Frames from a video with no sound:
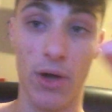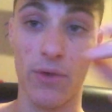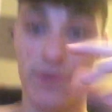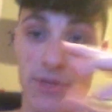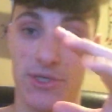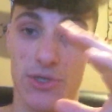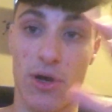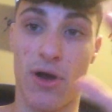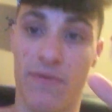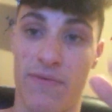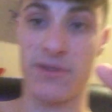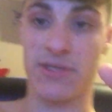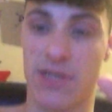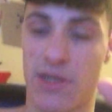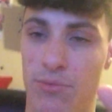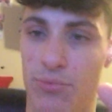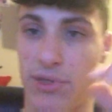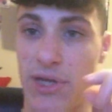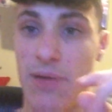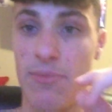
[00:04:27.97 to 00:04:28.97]
well this offense
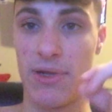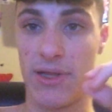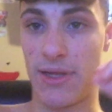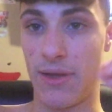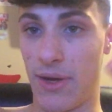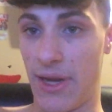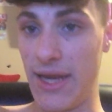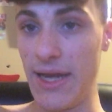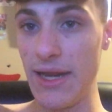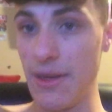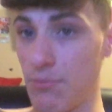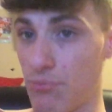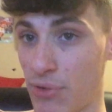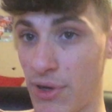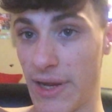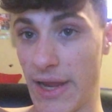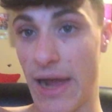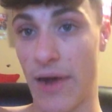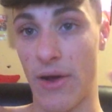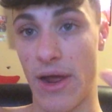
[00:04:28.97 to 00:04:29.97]
can play, but he didn't
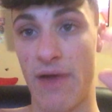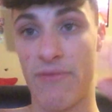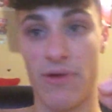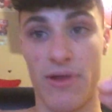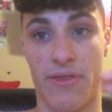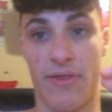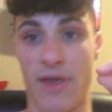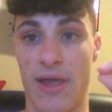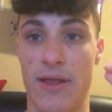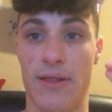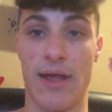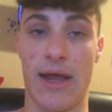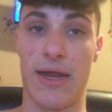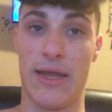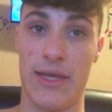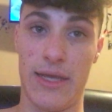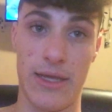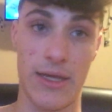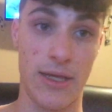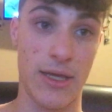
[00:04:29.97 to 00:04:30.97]
bring out everything
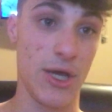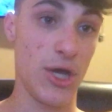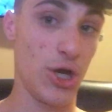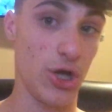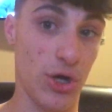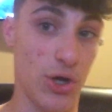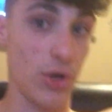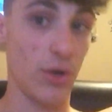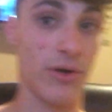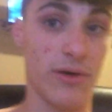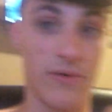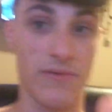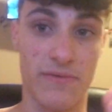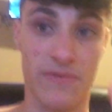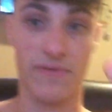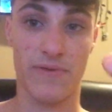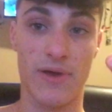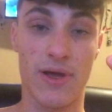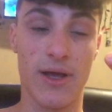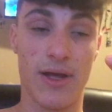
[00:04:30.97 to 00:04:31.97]
that he could
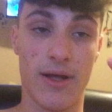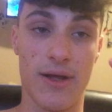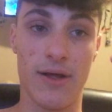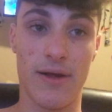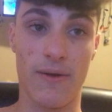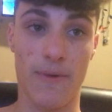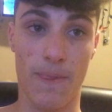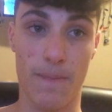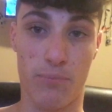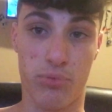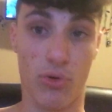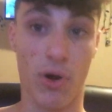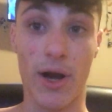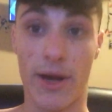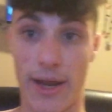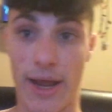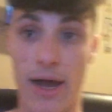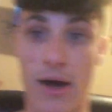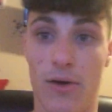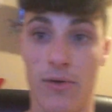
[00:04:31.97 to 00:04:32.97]
have
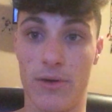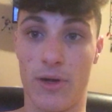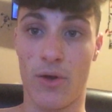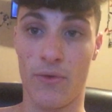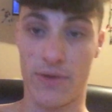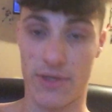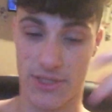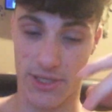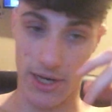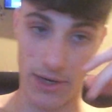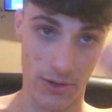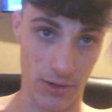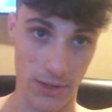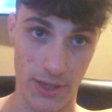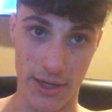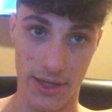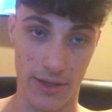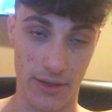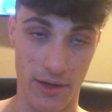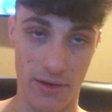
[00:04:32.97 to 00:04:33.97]
brung out on this
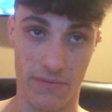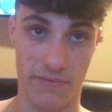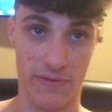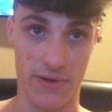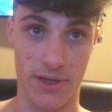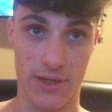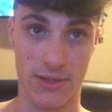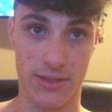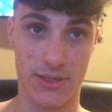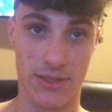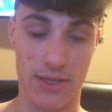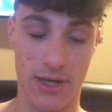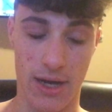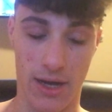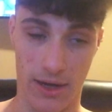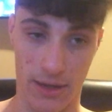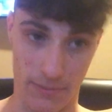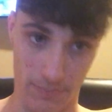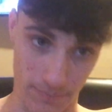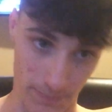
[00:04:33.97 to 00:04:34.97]
Carolina defense.
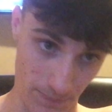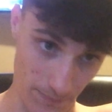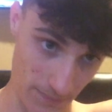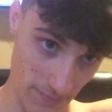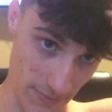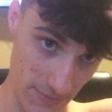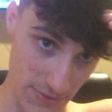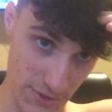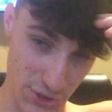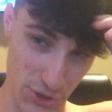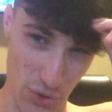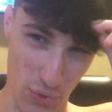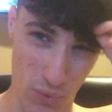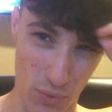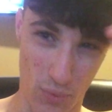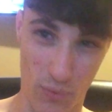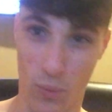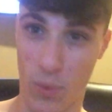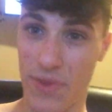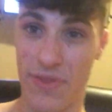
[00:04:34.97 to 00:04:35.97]

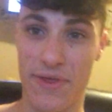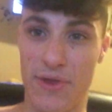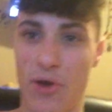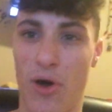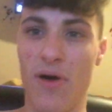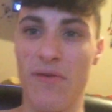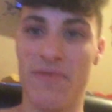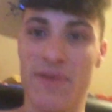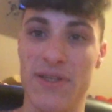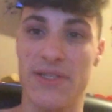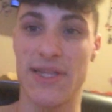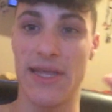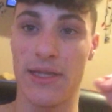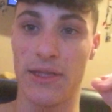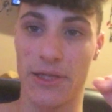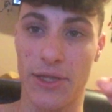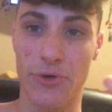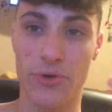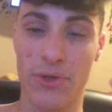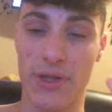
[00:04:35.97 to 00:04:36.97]
So with the offense,
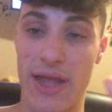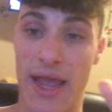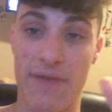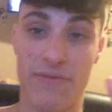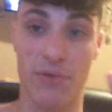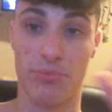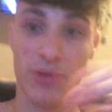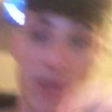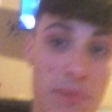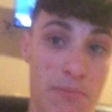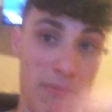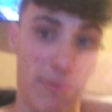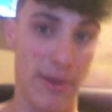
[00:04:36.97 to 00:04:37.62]
they literally have to play